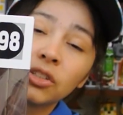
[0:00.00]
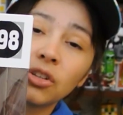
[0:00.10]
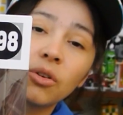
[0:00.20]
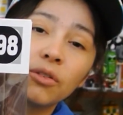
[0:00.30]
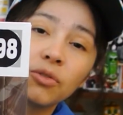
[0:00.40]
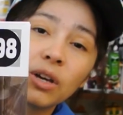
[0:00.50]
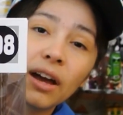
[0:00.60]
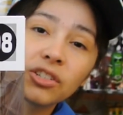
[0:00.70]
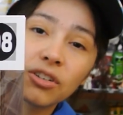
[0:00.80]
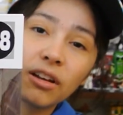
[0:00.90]
So if you
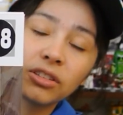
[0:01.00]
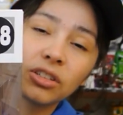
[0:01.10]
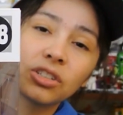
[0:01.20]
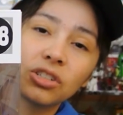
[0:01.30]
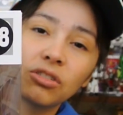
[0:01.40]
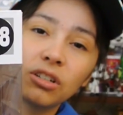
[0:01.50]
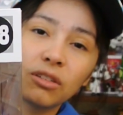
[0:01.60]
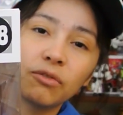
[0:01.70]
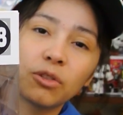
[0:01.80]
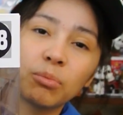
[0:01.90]
guys are out there still
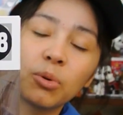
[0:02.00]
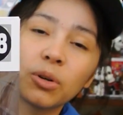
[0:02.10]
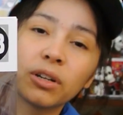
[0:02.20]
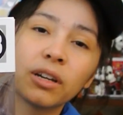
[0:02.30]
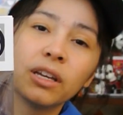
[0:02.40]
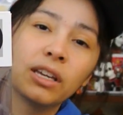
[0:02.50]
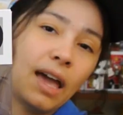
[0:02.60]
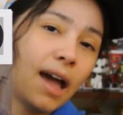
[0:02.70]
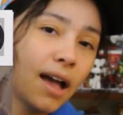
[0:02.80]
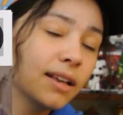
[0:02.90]
looking for the P O R G,
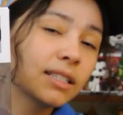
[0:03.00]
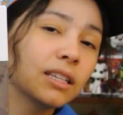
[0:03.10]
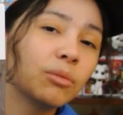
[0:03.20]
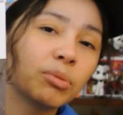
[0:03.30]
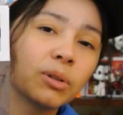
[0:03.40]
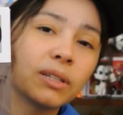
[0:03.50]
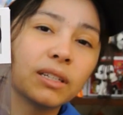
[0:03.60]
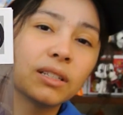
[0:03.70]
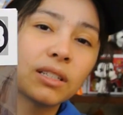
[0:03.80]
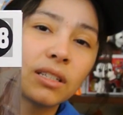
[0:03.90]
ask the
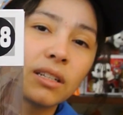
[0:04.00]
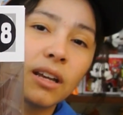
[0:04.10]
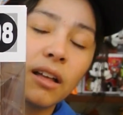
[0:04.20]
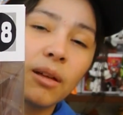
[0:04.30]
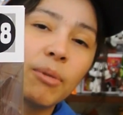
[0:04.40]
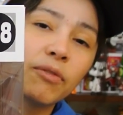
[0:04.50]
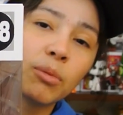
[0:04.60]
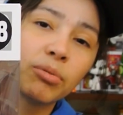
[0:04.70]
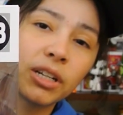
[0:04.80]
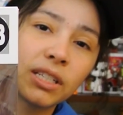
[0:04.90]
employees um, if the
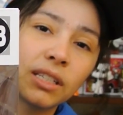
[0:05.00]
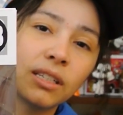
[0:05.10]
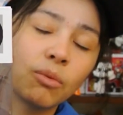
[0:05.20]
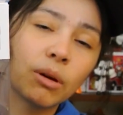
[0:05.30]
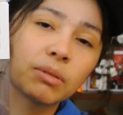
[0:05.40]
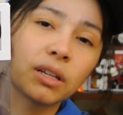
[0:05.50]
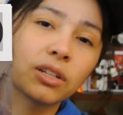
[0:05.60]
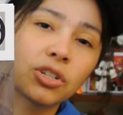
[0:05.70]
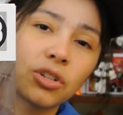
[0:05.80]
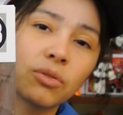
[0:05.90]
Brickseek
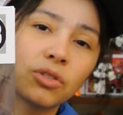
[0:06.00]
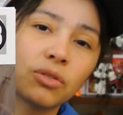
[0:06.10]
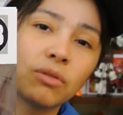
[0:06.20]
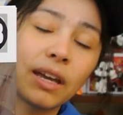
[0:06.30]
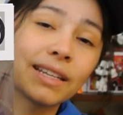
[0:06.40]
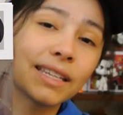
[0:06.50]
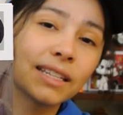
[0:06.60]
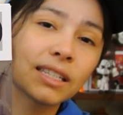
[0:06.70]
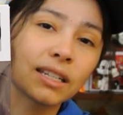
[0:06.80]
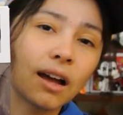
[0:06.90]
website shows you that it's
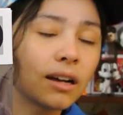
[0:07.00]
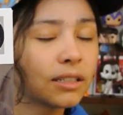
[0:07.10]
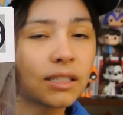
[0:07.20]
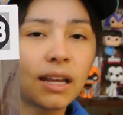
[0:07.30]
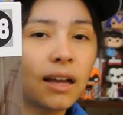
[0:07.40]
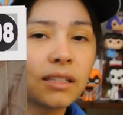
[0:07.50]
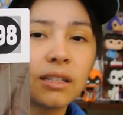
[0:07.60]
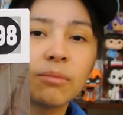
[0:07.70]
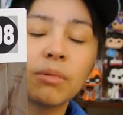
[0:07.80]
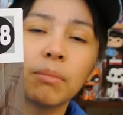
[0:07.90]
in stock. Just ask
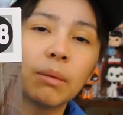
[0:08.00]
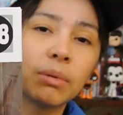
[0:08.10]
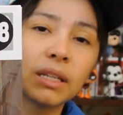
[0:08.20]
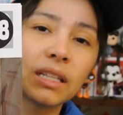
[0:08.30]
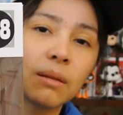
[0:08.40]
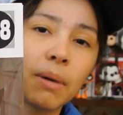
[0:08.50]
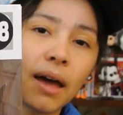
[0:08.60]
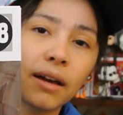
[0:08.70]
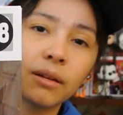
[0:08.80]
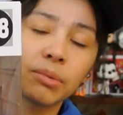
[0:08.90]
them. Maybe it's in the
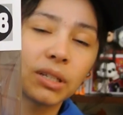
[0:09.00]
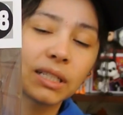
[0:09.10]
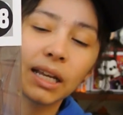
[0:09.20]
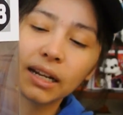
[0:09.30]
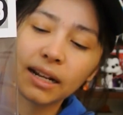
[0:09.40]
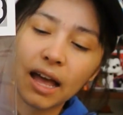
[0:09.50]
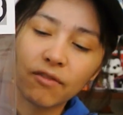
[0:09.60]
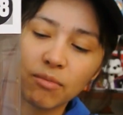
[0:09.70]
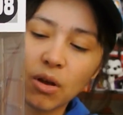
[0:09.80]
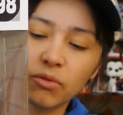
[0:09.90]
back, because they didn't have
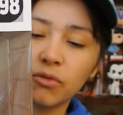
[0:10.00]
them out on the